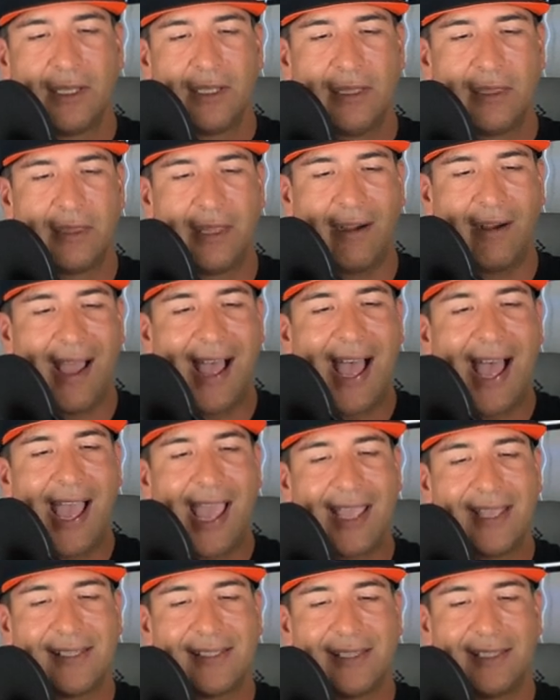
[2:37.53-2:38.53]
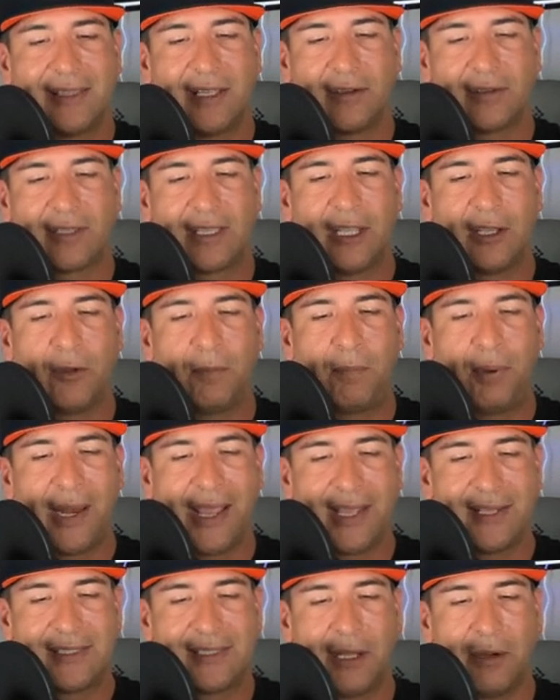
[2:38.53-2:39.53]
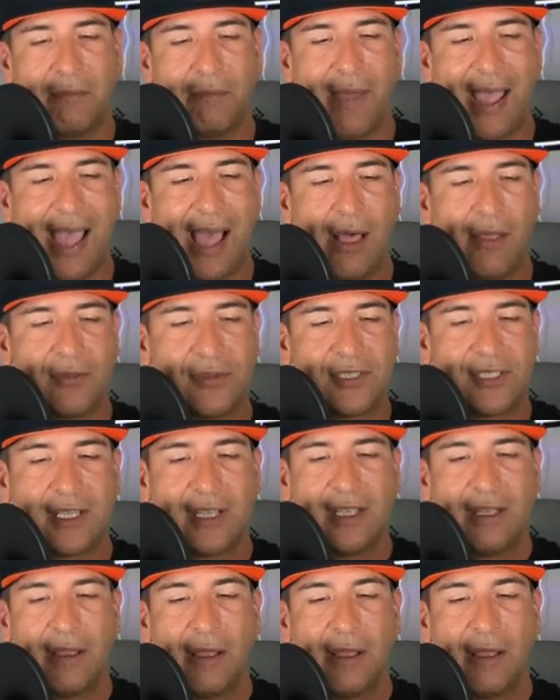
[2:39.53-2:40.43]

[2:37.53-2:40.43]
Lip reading: their eyes, their gill plates, their mouths,